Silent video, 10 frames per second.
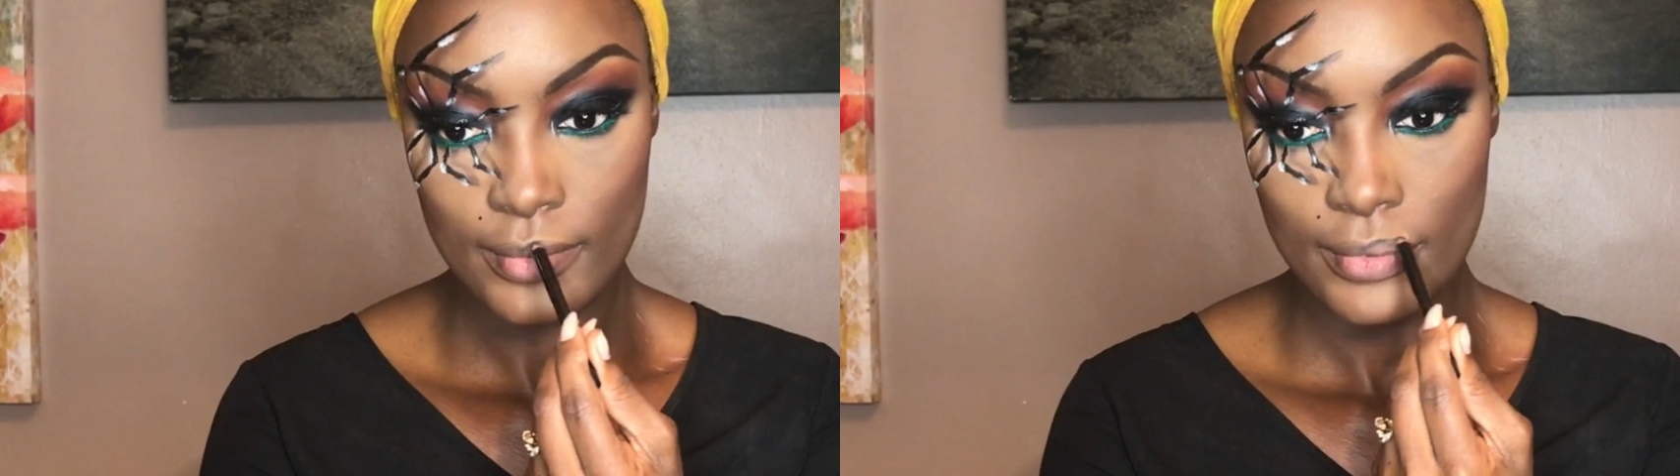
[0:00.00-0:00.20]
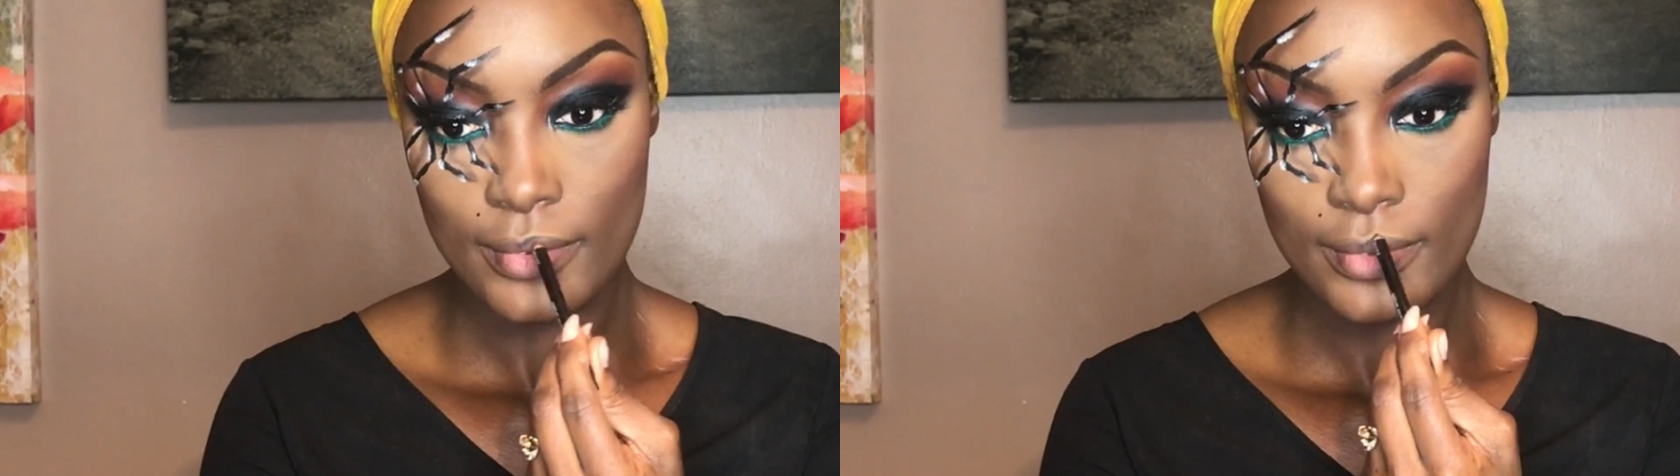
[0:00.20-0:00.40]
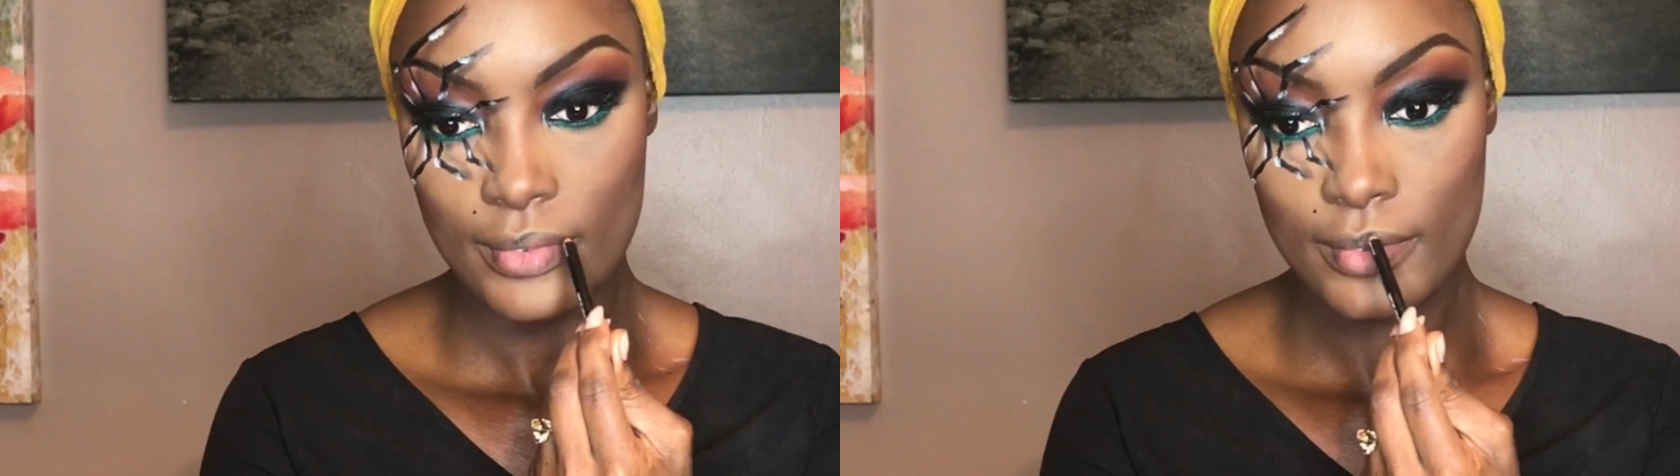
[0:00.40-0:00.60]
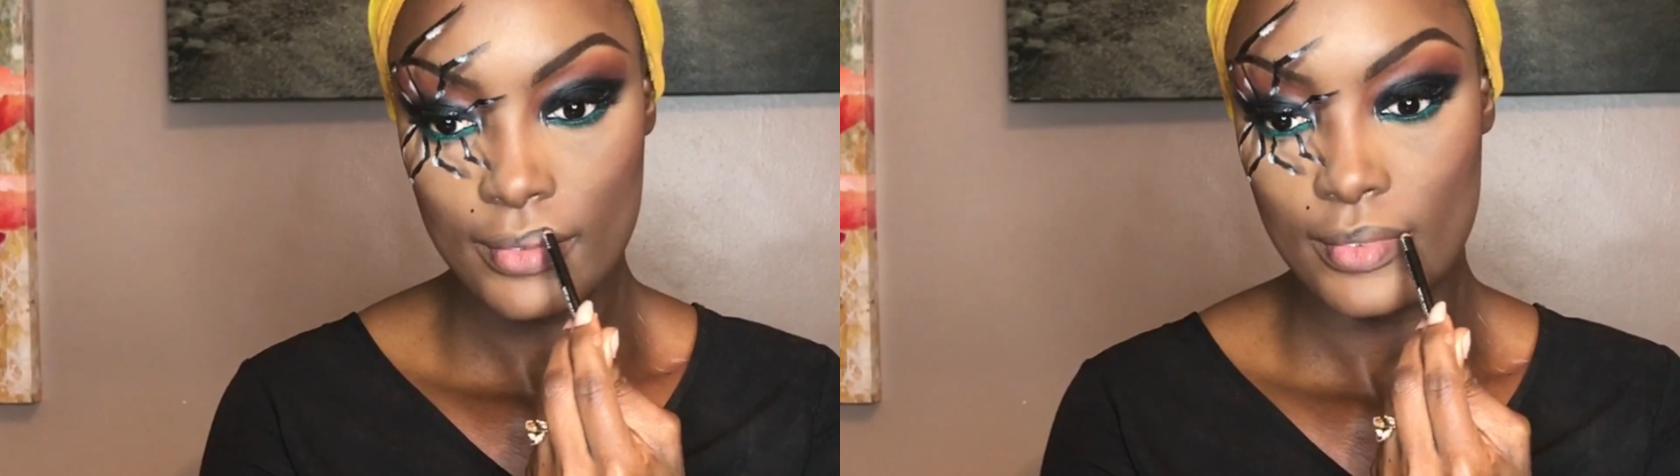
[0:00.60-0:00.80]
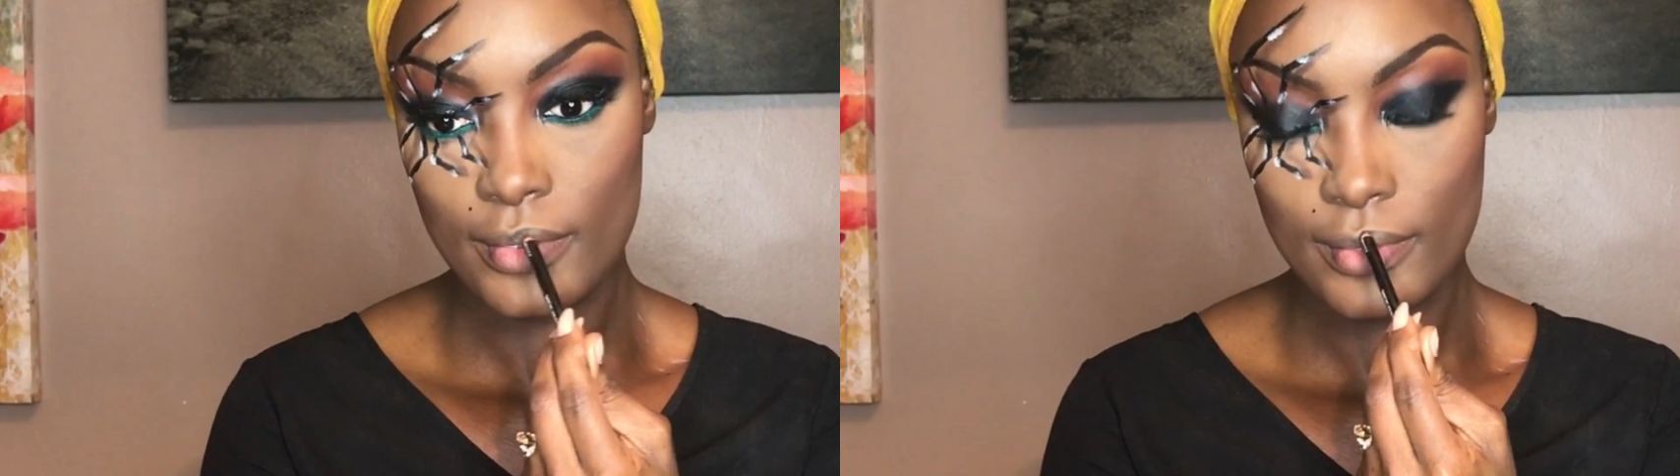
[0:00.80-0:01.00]
You're gonna smoke
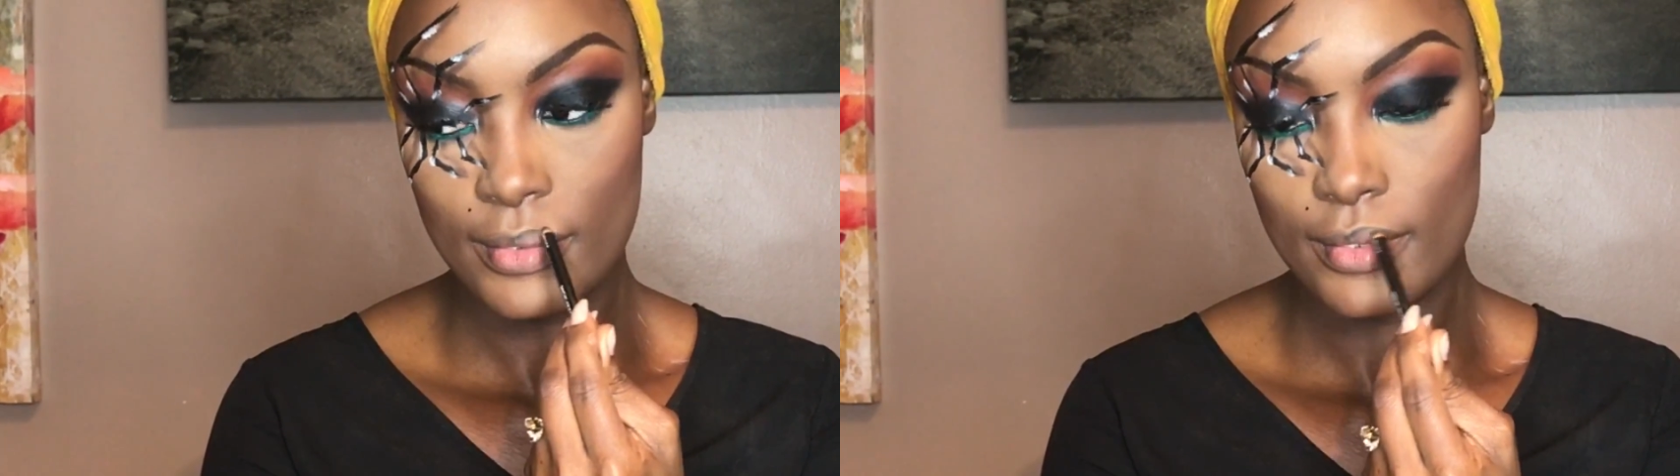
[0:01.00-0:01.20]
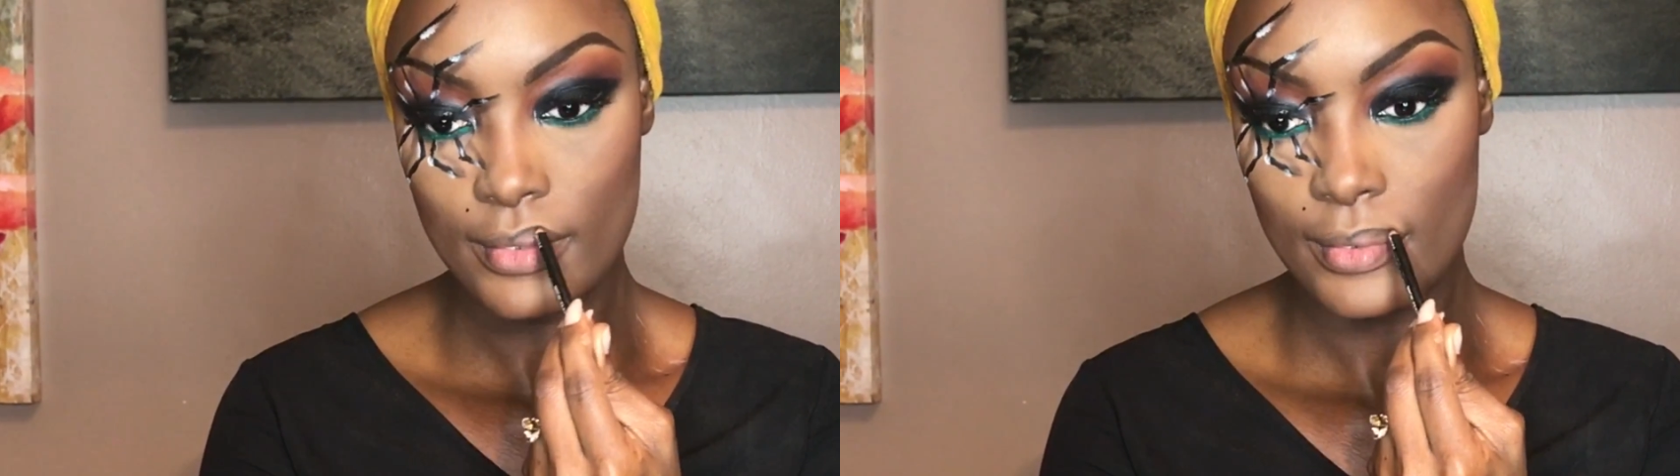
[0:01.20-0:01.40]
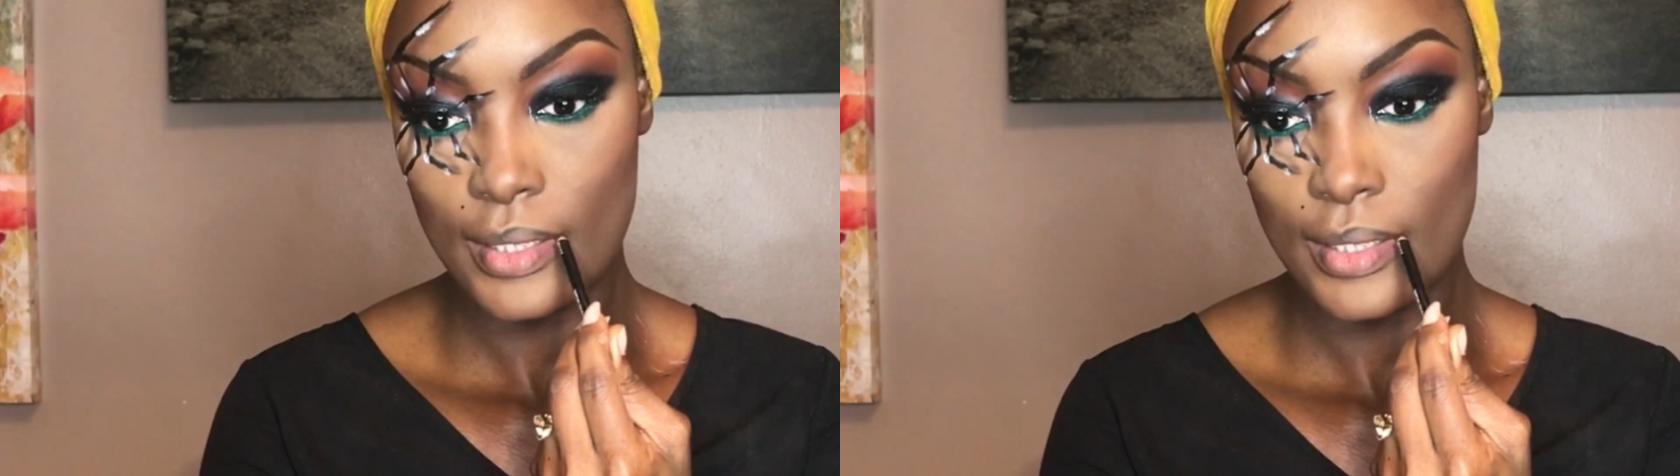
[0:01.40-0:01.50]
it out a little bit.